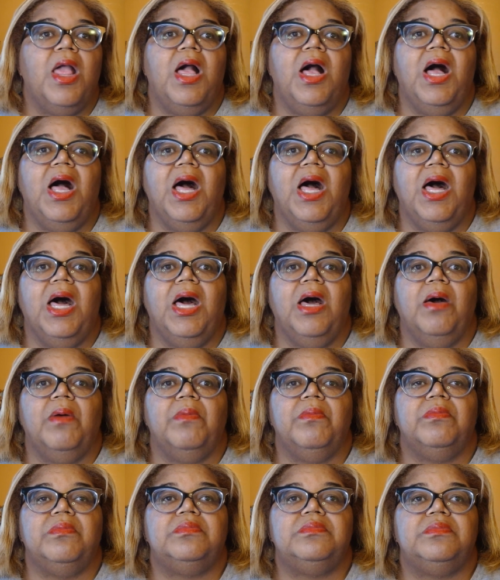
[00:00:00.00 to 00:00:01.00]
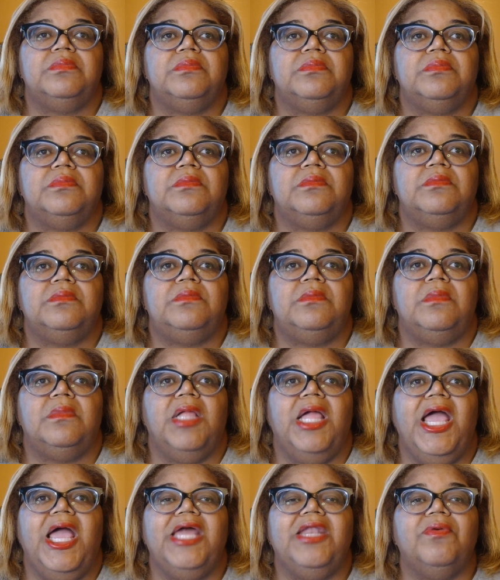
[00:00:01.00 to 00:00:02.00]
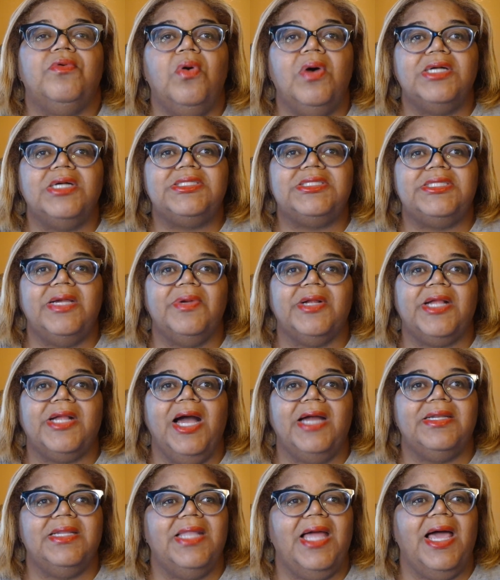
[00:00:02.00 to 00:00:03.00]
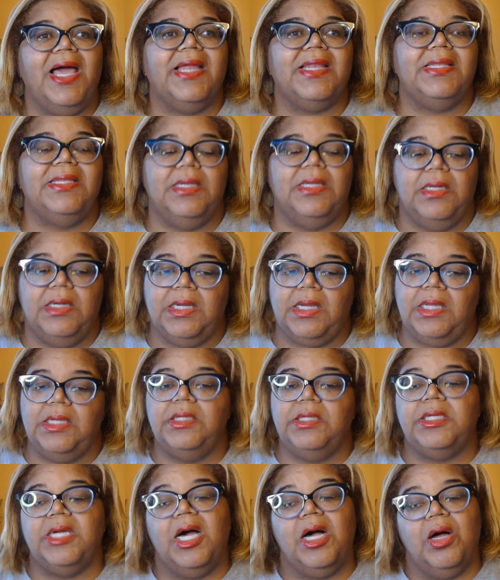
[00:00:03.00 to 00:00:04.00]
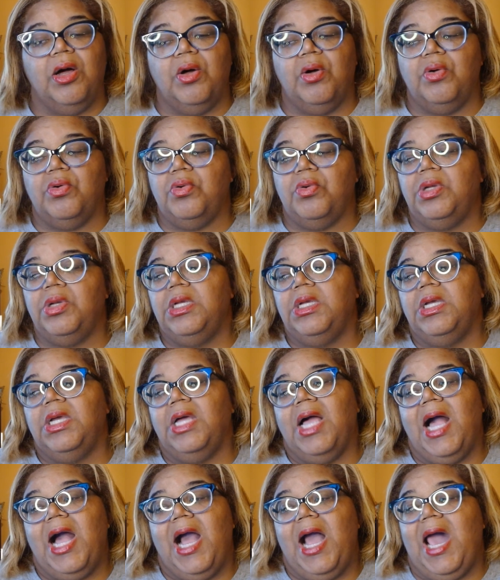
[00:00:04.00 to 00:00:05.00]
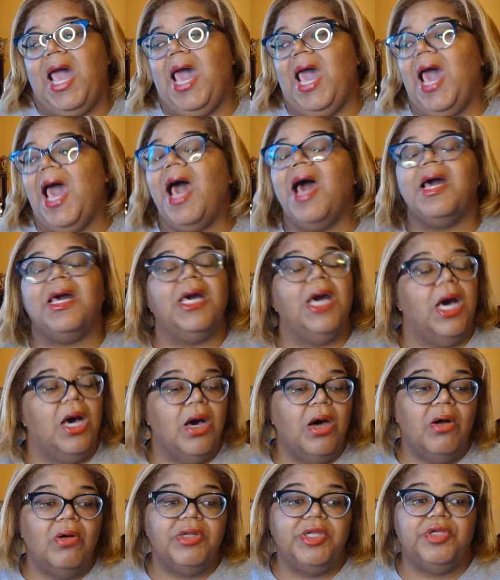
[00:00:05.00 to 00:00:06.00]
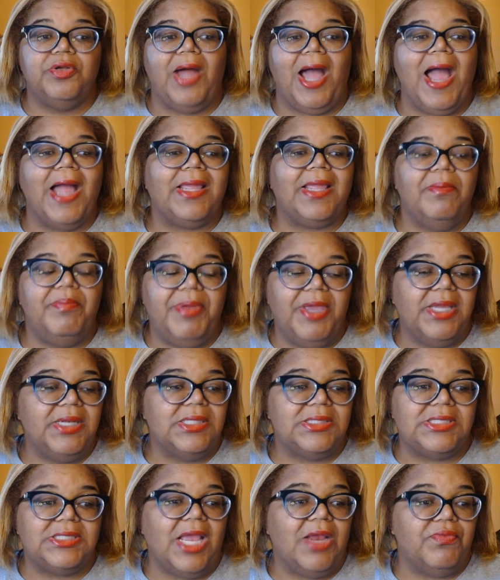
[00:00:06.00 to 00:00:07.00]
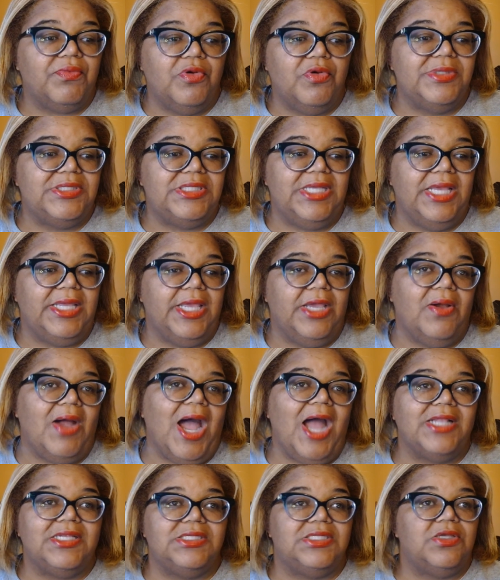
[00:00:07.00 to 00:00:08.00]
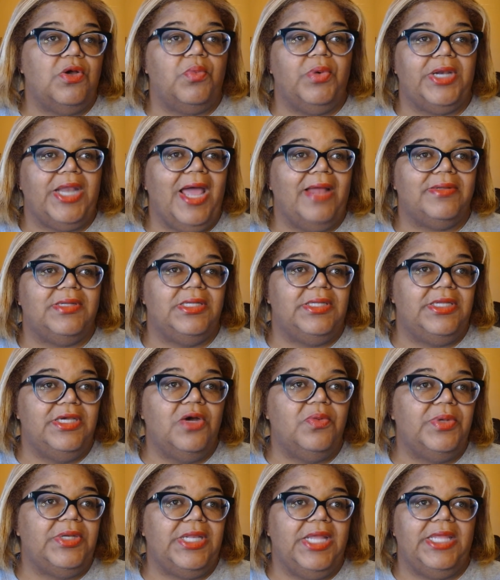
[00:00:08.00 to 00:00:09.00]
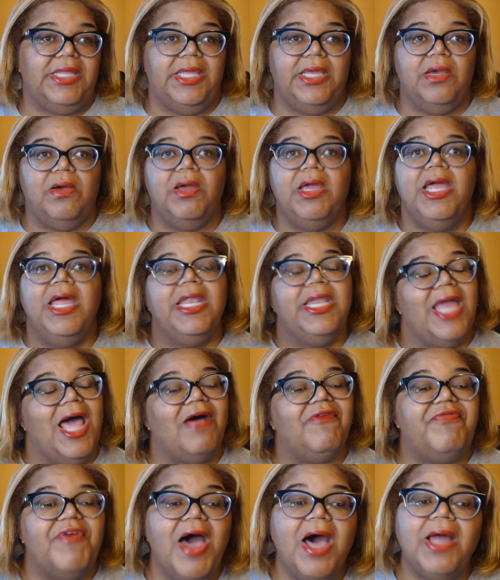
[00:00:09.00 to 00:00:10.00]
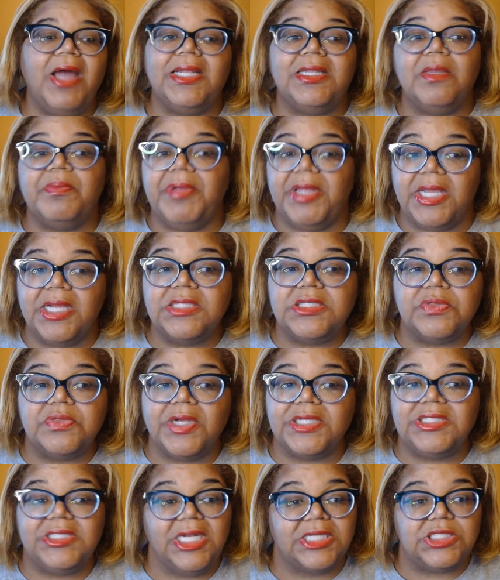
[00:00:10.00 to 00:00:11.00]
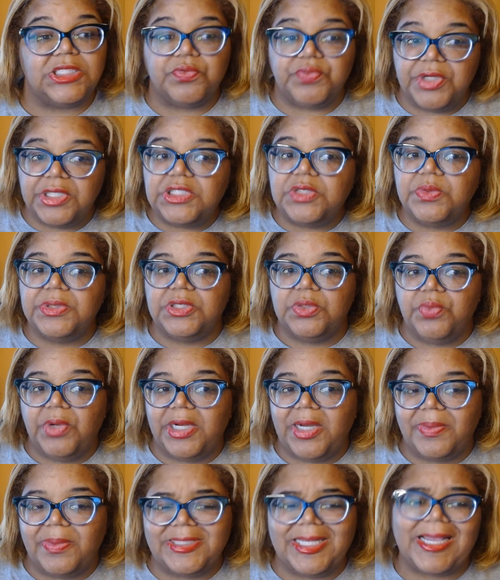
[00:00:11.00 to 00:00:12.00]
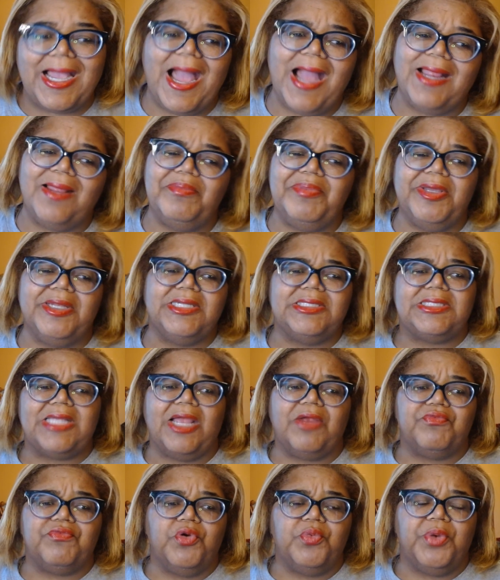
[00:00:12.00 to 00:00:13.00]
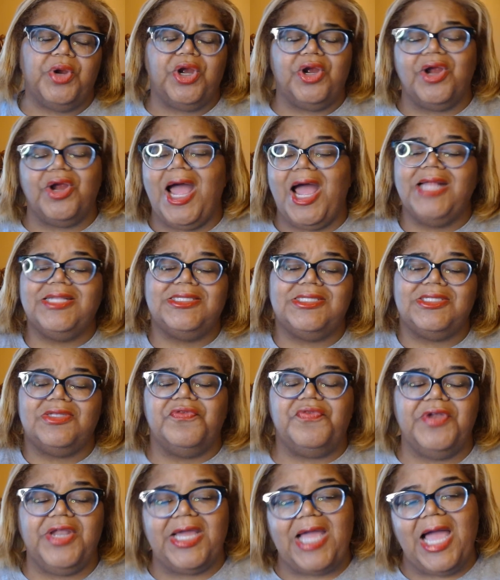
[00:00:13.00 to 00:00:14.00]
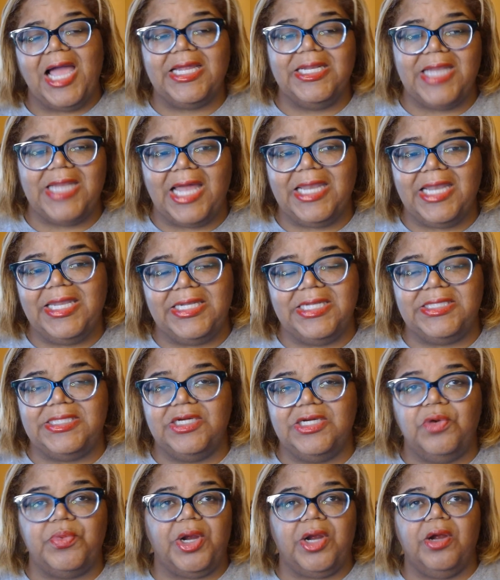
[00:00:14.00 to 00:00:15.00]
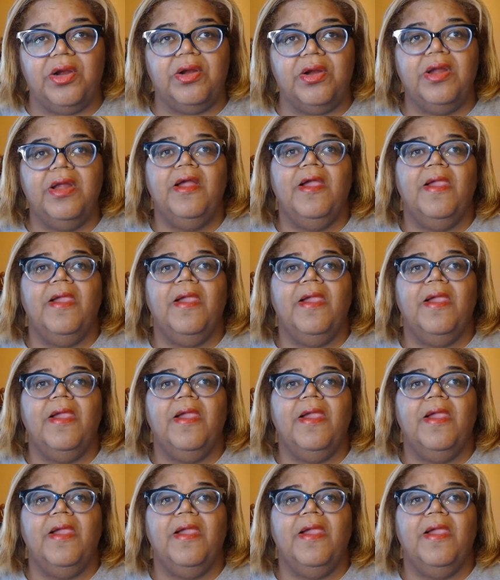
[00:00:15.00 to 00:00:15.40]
Um, and of course they were kind of like, look, you know, I'll go, you know, I can be in the same room as Danielle. I just don't want to have to deal with Danielle. Now, I found that to be interesting that Teresa was the one that was like, I could be in the same room with her. I just don't feel like I can, I need to deal with her.